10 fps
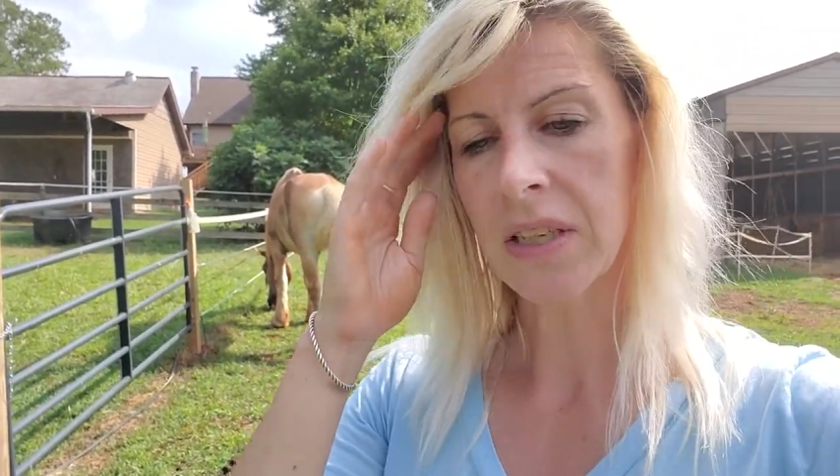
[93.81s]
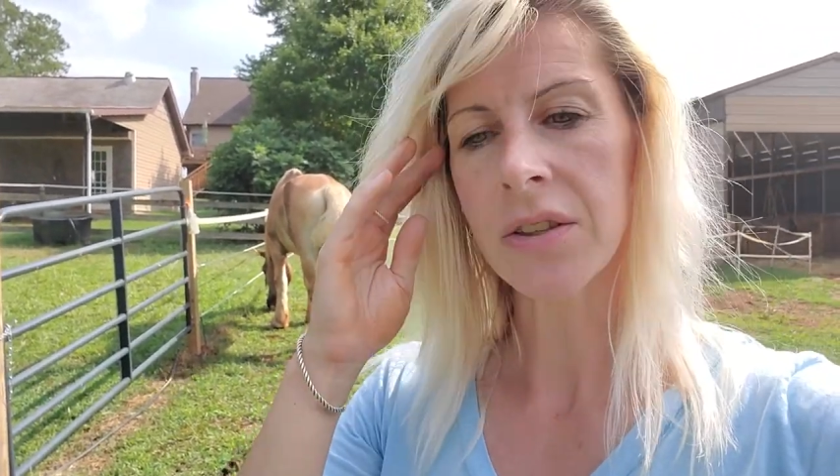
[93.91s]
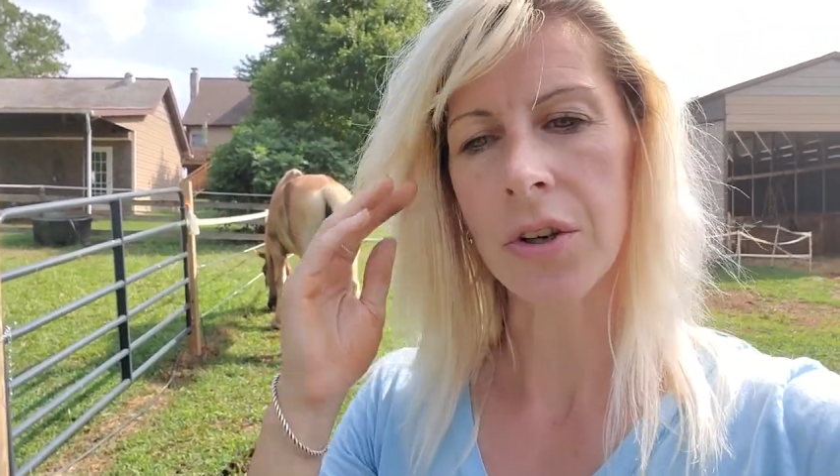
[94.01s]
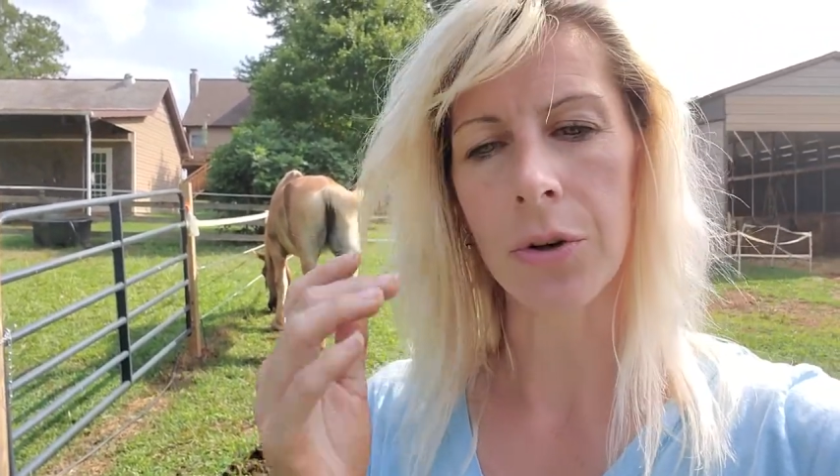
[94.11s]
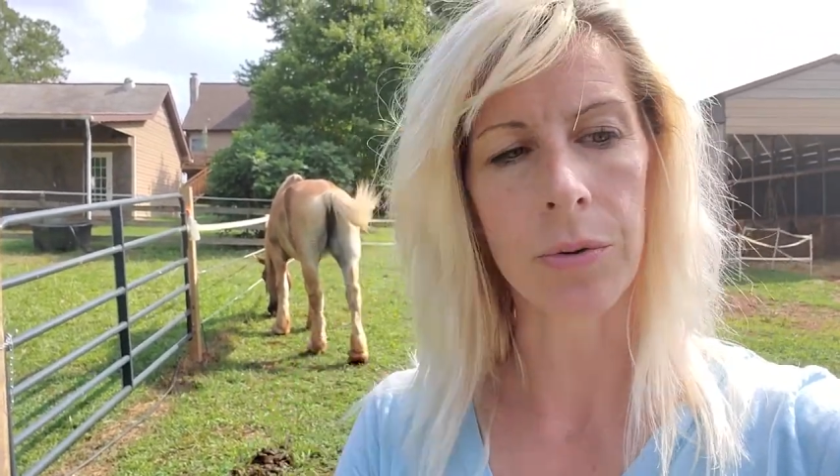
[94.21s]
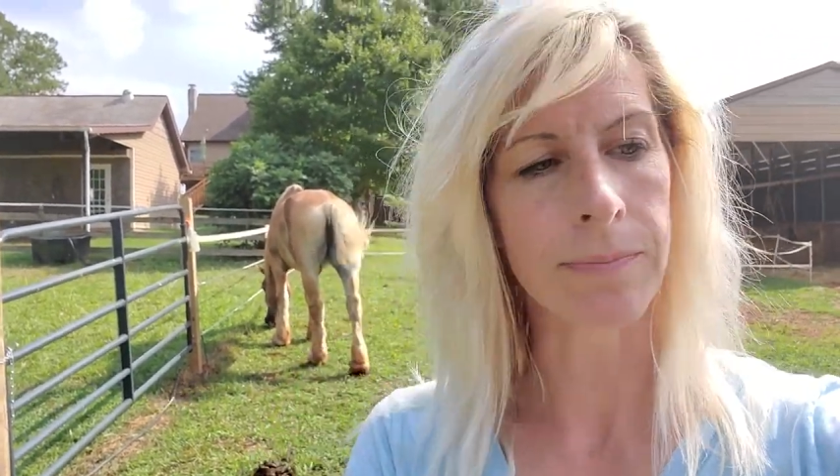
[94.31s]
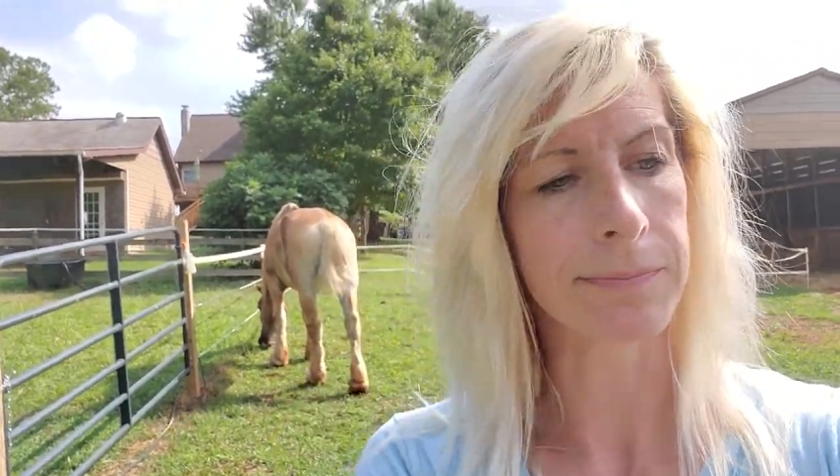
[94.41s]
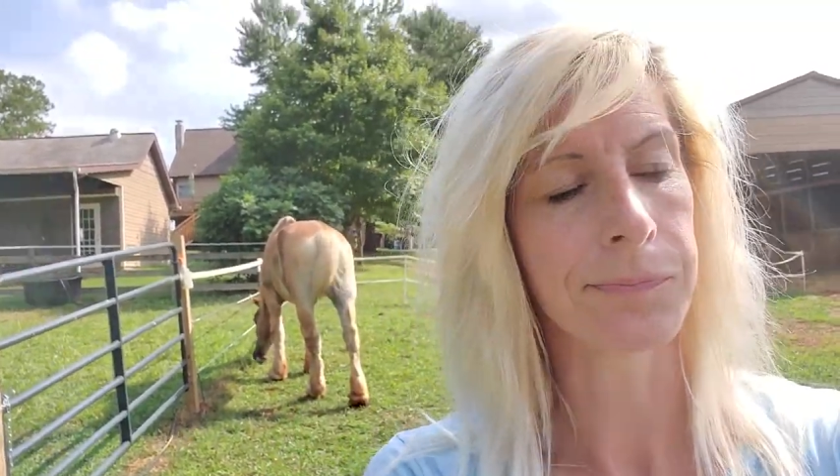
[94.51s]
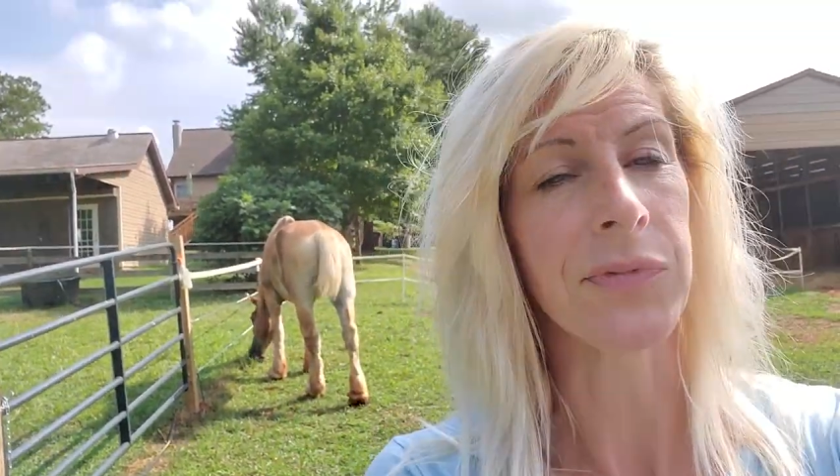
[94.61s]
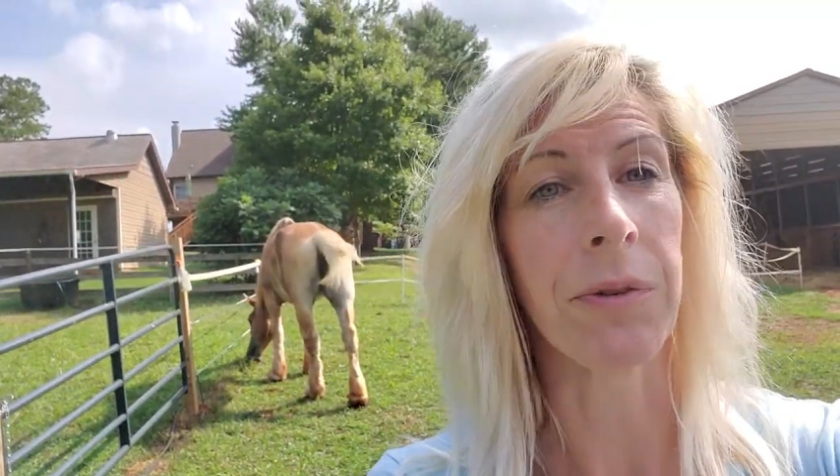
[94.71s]
So
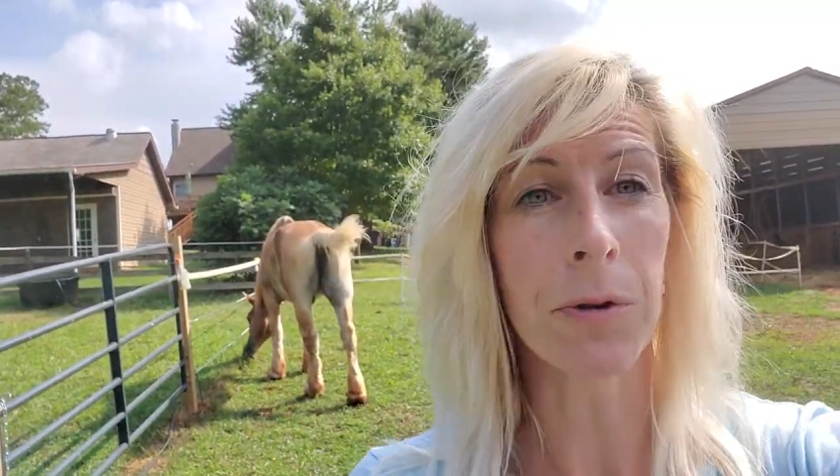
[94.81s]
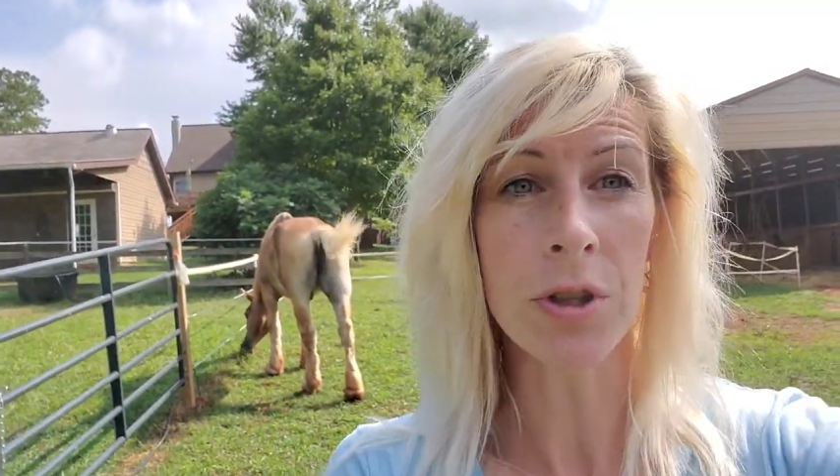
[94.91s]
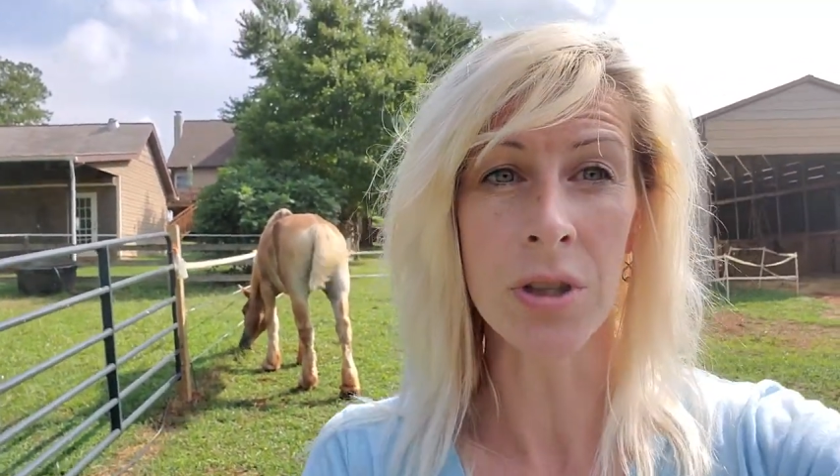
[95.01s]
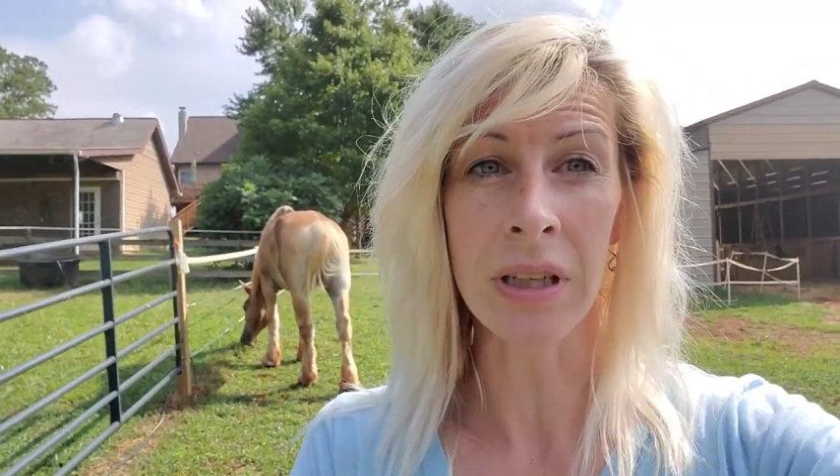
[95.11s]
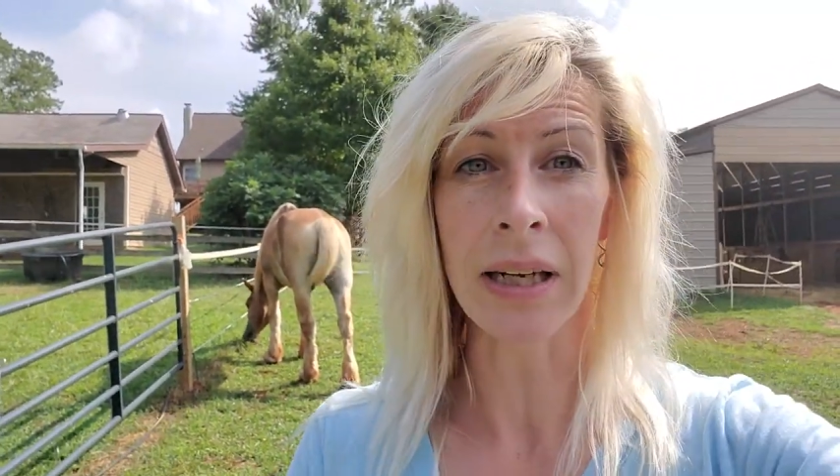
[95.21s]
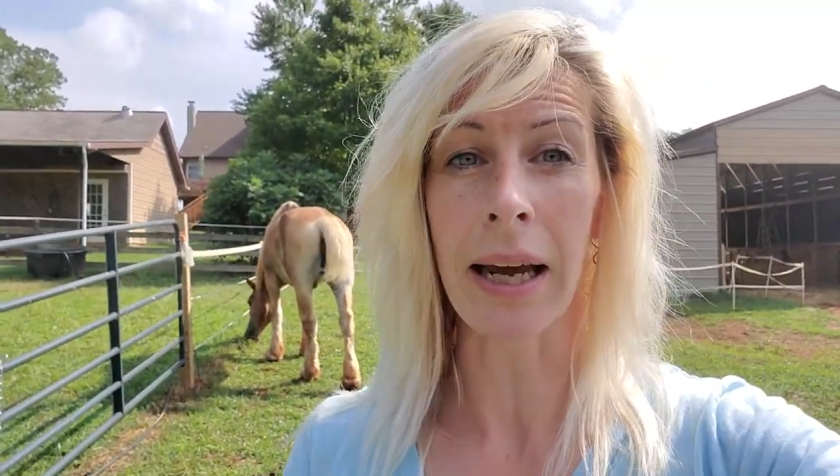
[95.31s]
unfortunately